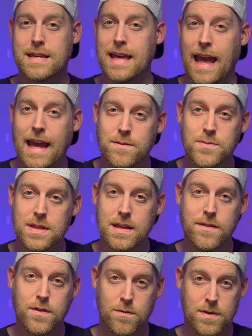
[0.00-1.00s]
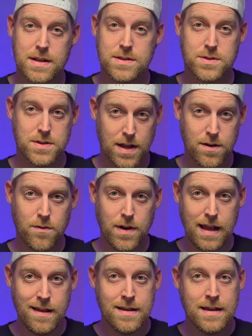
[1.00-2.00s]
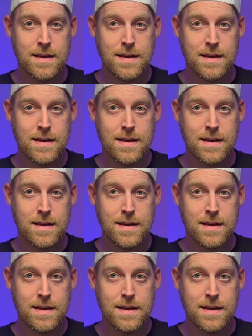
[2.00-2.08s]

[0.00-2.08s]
can't believe your run is done already?